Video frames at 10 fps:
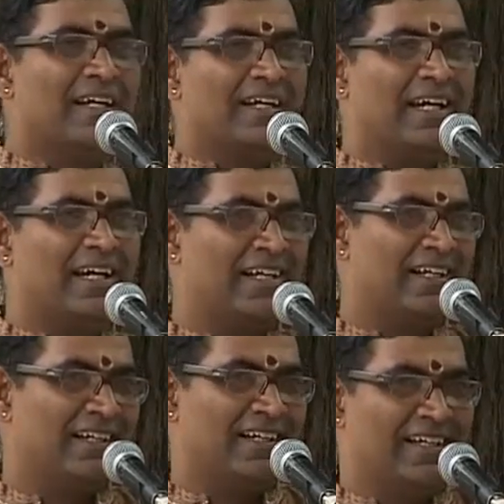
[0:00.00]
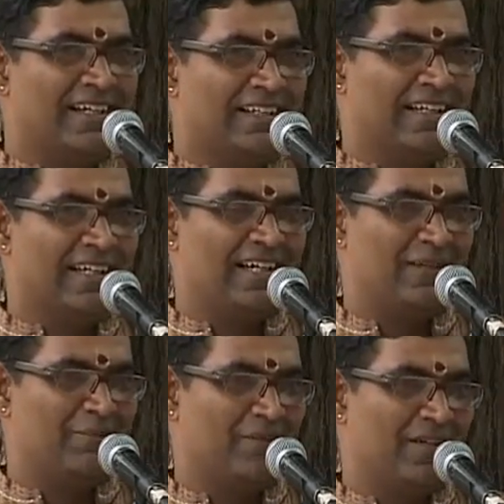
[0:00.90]
Here
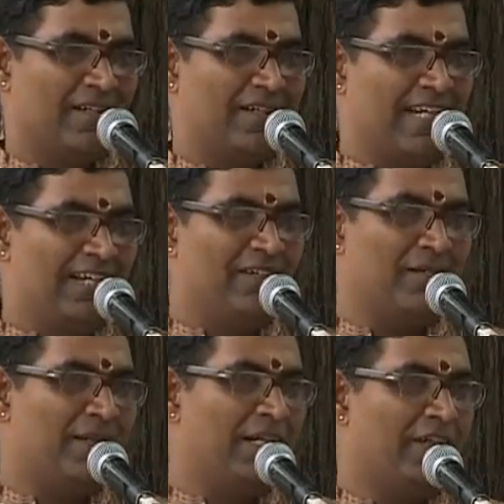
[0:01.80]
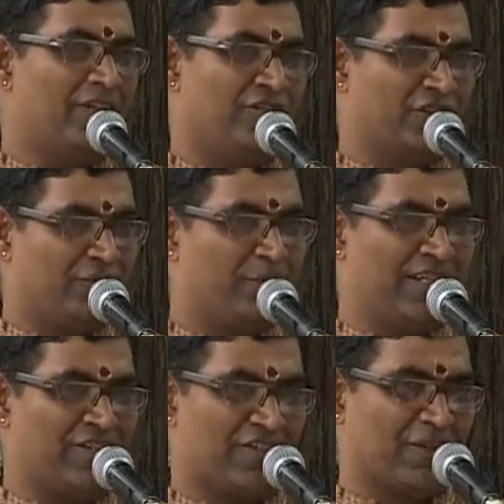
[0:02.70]
the D will be 6
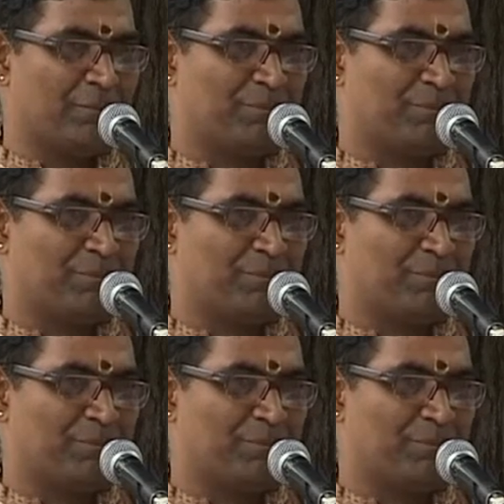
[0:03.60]
beats